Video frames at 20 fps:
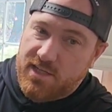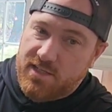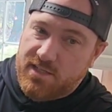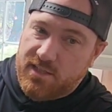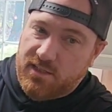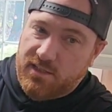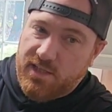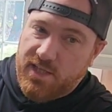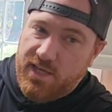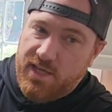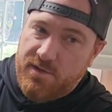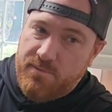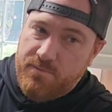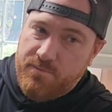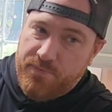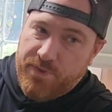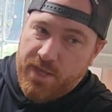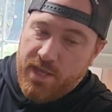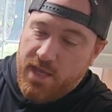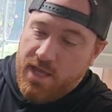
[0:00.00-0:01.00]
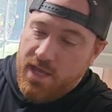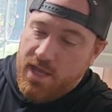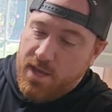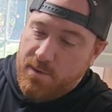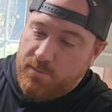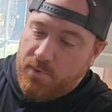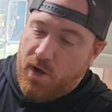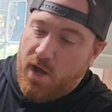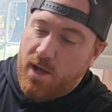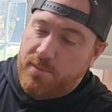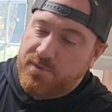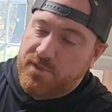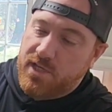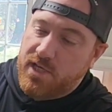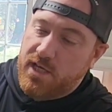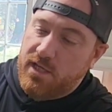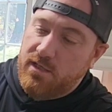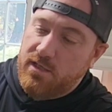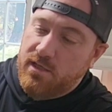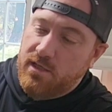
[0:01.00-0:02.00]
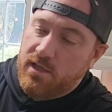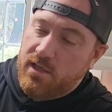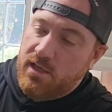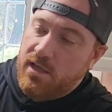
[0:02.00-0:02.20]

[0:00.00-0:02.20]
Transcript: It's a lid, it pops in.